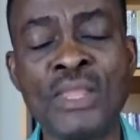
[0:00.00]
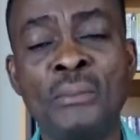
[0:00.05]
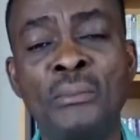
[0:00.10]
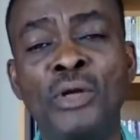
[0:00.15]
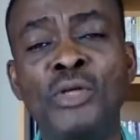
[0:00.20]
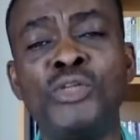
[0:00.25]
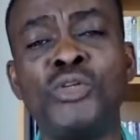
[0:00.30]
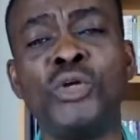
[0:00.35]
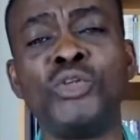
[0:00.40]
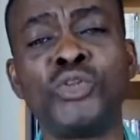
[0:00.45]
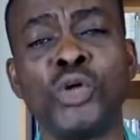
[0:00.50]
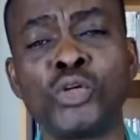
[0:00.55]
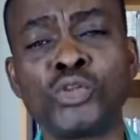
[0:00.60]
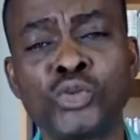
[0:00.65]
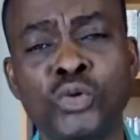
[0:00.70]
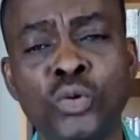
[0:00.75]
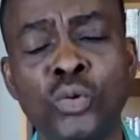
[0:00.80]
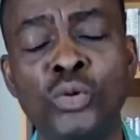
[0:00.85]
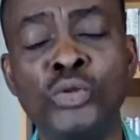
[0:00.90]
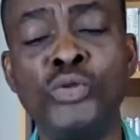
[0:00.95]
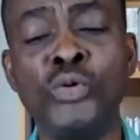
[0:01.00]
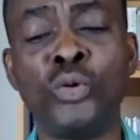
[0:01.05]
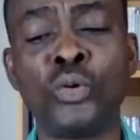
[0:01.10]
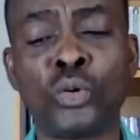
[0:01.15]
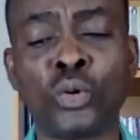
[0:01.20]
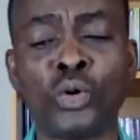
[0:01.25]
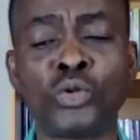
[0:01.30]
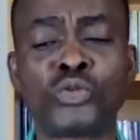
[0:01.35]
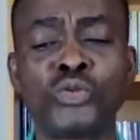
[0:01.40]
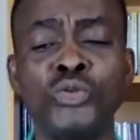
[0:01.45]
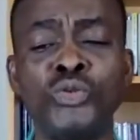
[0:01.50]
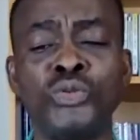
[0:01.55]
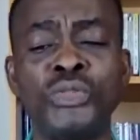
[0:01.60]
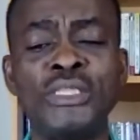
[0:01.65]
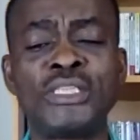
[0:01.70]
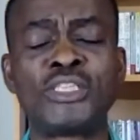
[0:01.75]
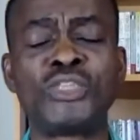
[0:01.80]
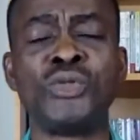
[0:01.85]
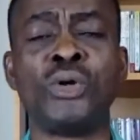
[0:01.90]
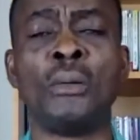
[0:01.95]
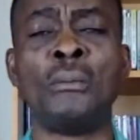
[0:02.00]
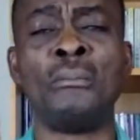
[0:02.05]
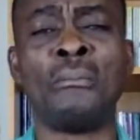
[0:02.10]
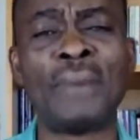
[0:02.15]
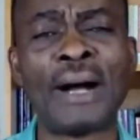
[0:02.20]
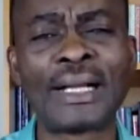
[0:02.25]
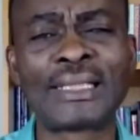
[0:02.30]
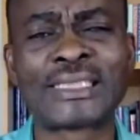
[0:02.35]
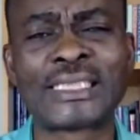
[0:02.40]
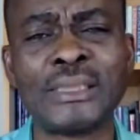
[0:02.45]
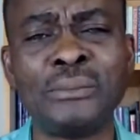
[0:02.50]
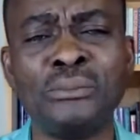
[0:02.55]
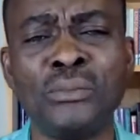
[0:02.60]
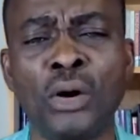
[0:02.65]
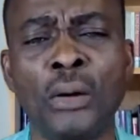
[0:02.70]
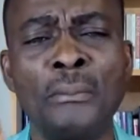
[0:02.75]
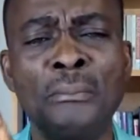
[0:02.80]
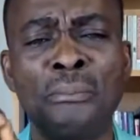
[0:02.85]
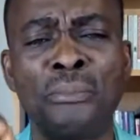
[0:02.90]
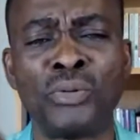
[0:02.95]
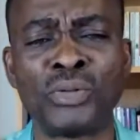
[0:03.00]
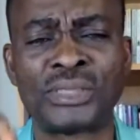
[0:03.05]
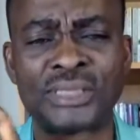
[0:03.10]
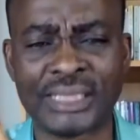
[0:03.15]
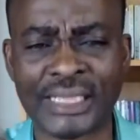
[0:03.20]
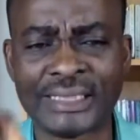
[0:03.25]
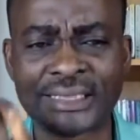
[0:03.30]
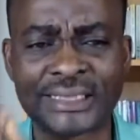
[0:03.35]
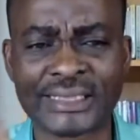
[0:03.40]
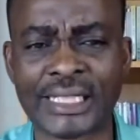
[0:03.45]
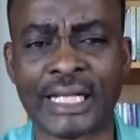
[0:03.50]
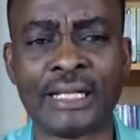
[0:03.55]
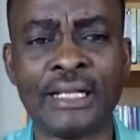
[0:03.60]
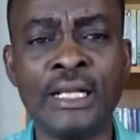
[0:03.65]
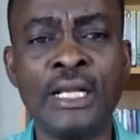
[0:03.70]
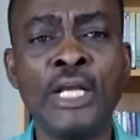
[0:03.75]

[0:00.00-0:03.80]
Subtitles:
But you don't just grow, you grow to reach your maximum potential.